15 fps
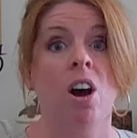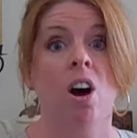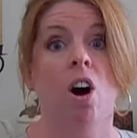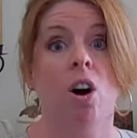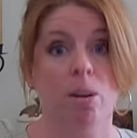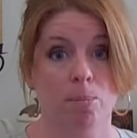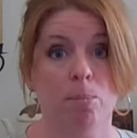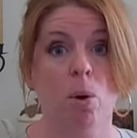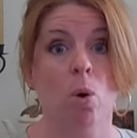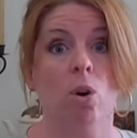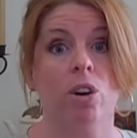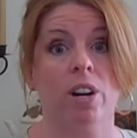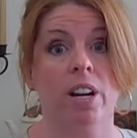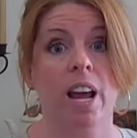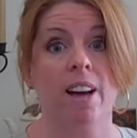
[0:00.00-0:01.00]
on
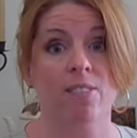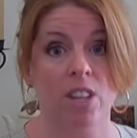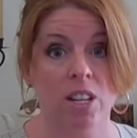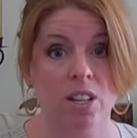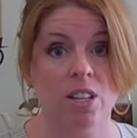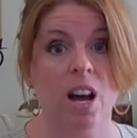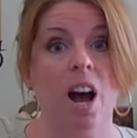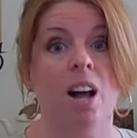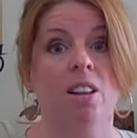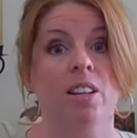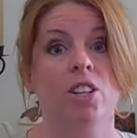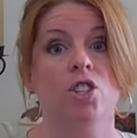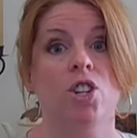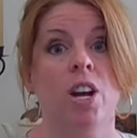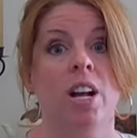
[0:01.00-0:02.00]
board and have the
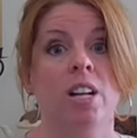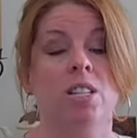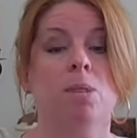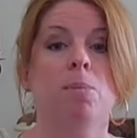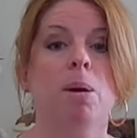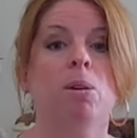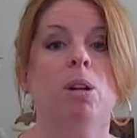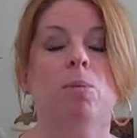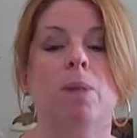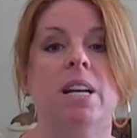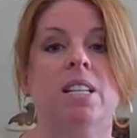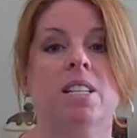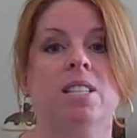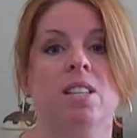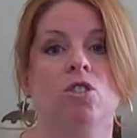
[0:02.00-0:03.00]
knowledge to be able to
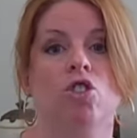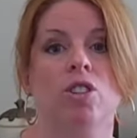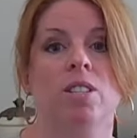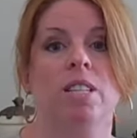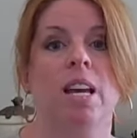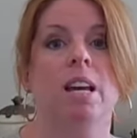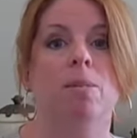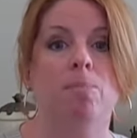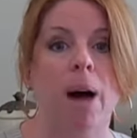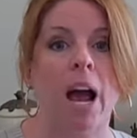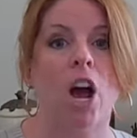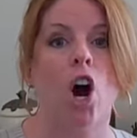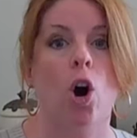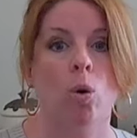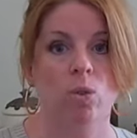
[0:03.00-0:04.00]
make decisions in
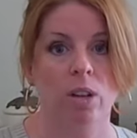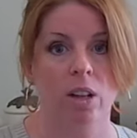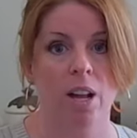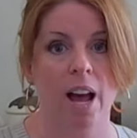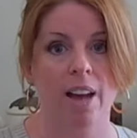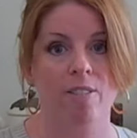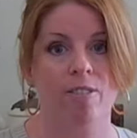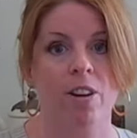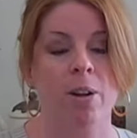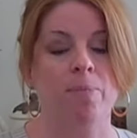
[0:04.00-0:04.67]
my own life?